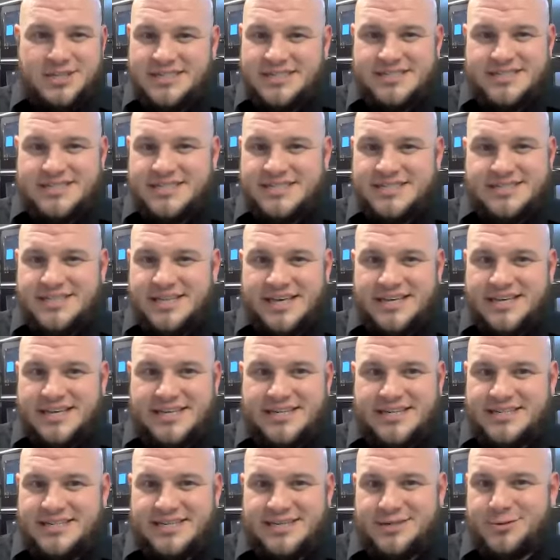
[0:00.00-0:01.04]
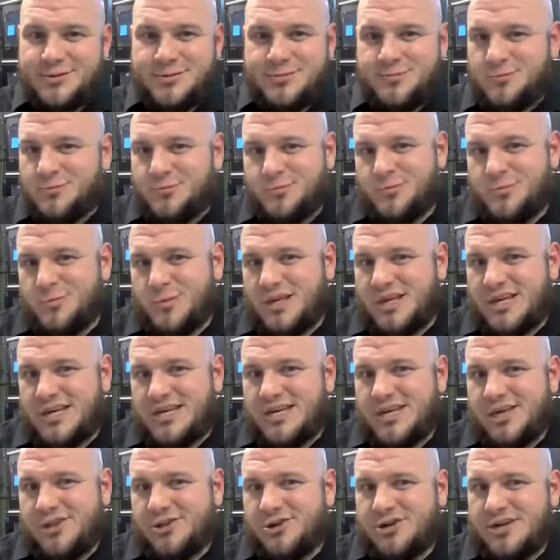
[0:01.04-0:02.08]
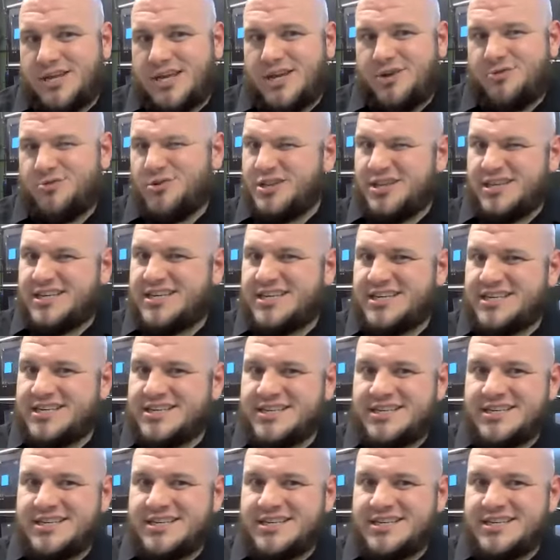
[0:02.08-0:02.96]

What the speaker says: exists like he did any other day, really.